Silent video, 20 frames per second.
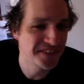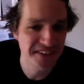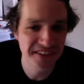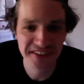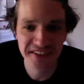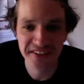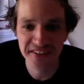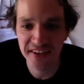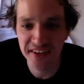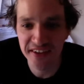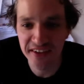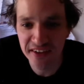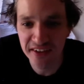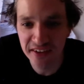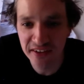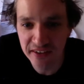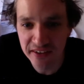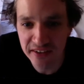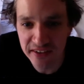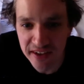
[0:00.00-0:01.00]

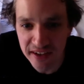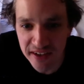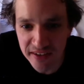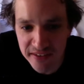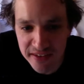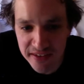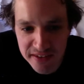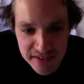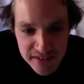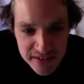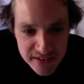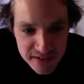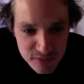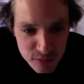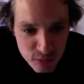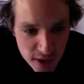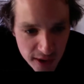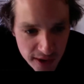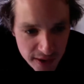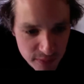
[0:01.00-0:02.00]
Yeah, these are the
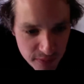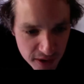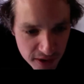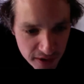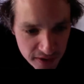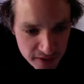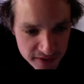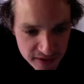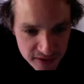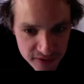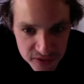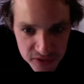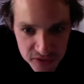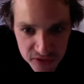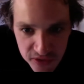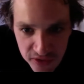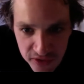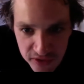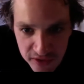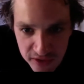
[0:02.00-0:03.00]
white marks I was
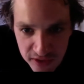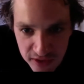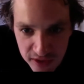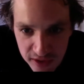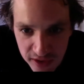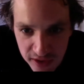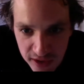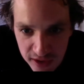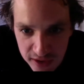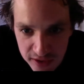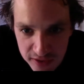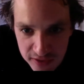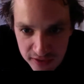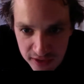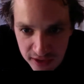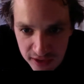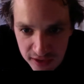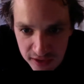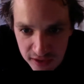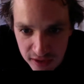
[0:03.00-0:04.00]
drawing earlier
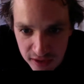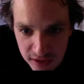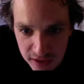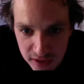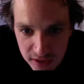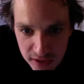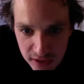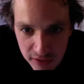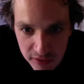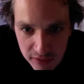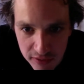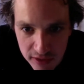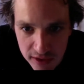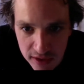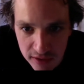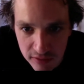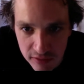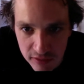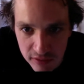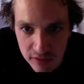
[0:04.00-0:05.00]
accidentally. How do I
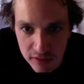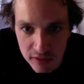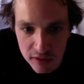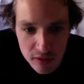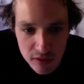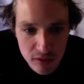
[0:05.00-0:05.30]
get rid of those?